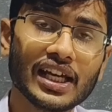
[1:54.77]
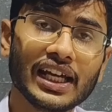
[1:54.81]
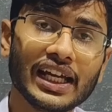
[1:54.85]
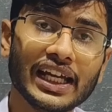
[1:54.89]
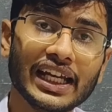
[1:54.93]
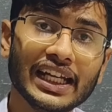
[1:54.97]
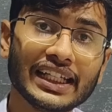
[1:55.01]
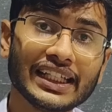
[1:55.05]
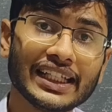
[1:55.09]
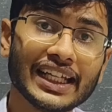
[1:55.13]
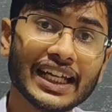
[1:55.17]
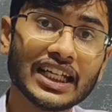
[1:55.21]

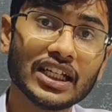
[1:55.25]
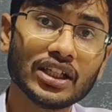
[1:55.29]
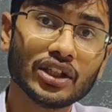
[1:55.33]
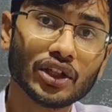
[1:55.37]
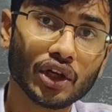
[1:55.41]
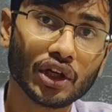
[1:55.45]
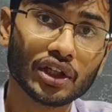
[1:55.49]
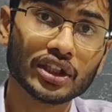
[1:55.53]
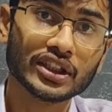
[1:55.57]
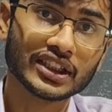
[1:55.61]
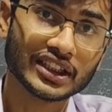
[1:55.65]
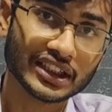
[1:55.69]
it can
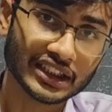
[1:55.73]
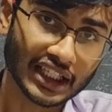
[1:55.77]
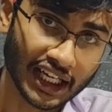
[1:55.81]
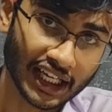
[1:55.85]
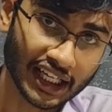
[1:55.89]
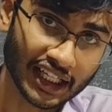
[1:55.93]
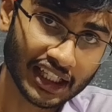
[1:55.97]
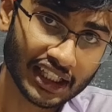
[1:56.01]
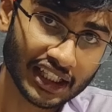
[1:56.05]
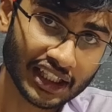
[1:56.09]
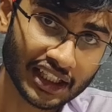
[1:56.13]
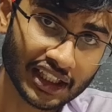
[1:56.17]
cause
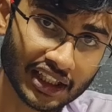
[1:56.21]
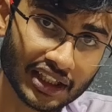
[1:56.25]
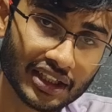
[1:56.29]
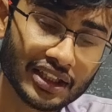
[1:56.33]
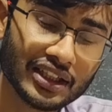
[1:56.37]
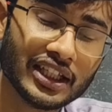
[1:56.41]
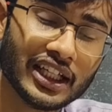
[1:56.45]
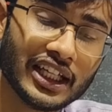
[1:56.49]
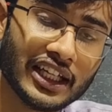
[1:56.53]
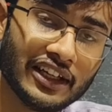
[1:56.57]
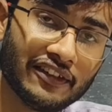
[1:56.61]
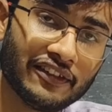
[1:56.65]

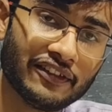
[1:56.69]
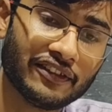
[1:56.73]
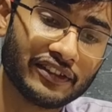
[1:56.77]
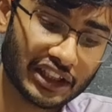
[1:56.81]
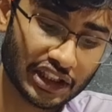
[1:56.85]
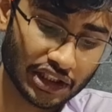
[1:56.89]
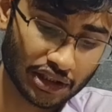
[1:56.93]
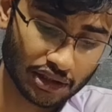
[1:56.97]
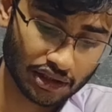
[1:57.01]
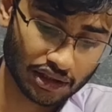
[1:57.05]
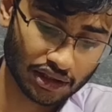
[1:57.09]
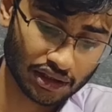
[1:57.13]
sciatica if
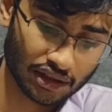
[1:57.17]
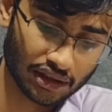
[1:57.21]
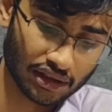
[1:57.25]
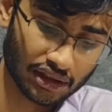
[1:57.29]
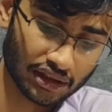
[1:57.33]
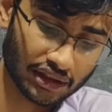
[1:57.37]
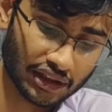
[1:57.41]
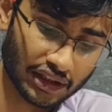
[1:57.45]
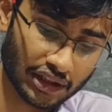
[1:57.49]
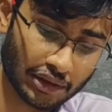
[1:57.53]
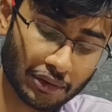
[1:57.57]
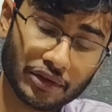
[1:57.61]

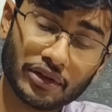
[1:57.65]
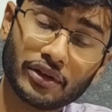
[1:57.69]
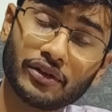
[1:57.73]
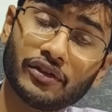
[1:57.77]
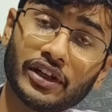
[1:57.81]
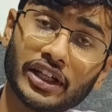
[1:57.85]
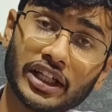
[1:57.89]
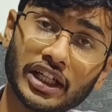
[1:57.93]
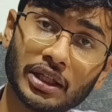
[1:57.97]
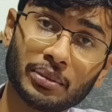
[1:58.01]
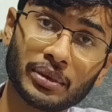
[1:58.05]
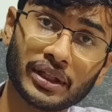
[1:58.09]
the
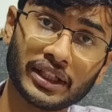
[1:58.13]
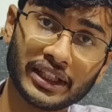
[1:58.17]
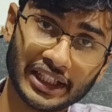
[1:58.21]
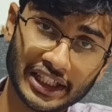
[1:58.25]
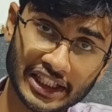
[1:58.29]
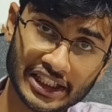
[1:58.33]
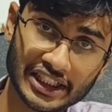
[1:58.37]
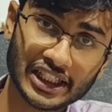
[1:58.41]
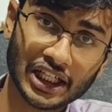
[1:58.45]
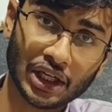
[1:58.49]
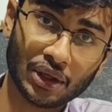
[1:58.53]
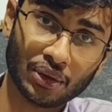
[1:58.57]
vertebra that
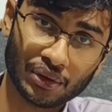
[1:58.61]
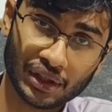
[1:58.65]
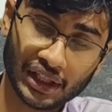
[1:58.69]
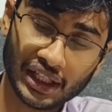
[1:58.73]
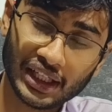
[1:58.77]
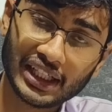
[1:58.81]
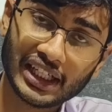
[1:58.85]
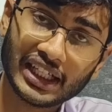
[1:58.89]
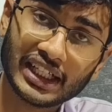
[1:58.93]
is down, right?